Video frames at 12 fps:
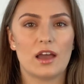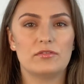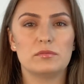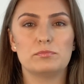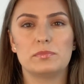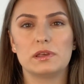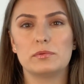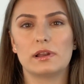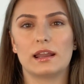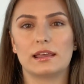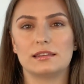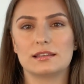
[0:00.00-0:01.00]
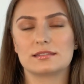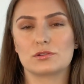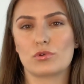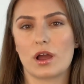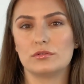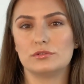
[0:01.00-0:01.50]
Having people like this
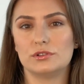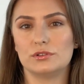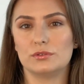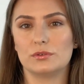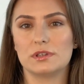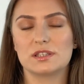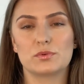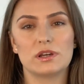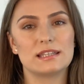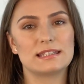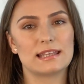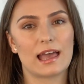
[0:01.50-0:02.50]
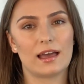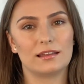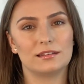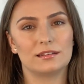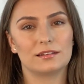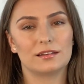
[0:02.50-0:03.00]
around you is pretty sad
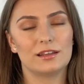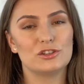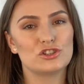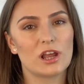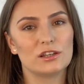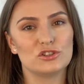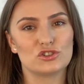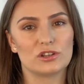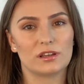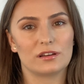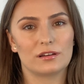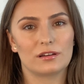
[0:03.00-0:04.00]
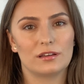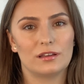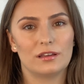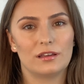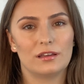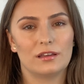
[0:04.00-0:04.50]
and challenging,
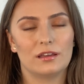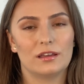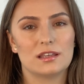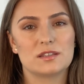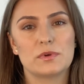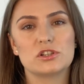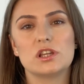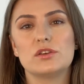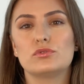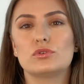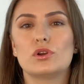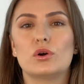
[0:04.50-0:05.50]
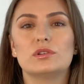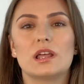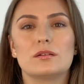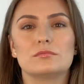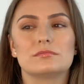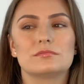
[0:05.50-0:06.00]
especially if you know
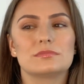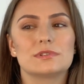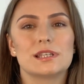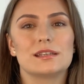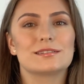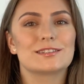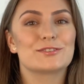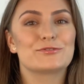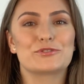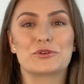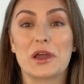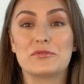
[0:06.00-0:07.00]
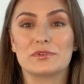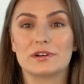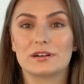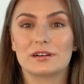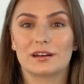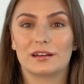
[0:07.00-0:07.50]
them since
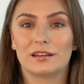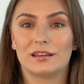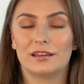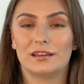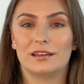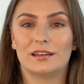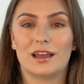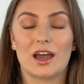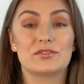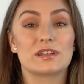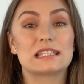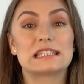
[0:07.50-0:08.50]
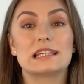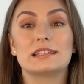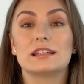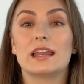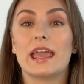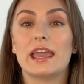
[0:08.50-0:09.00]
forever. After a
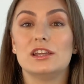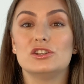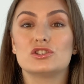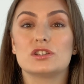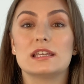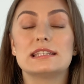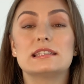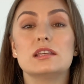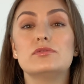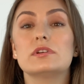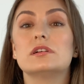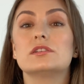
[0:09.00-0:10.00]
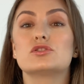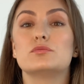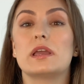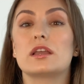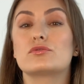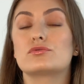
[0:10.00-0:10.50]
certain age, it's difficult to
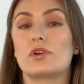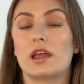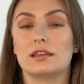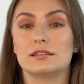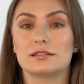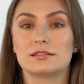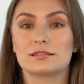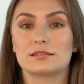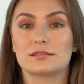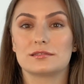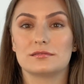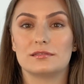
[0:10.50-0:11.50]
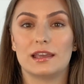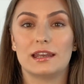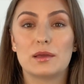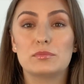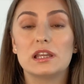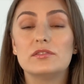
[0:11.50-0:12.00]
make friends, and
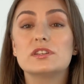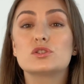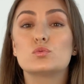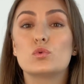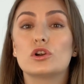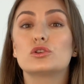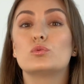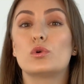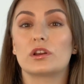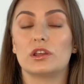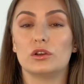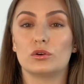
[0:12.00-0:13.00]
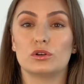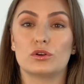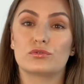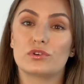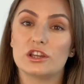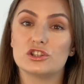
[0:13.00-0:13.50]
I believe it's worth working on your
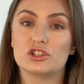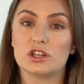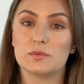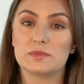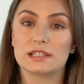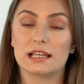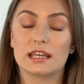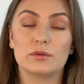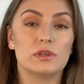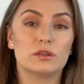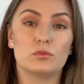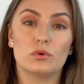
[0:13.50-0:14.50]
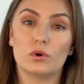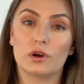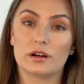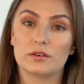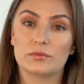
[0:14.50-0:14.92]
friendships a little bit more.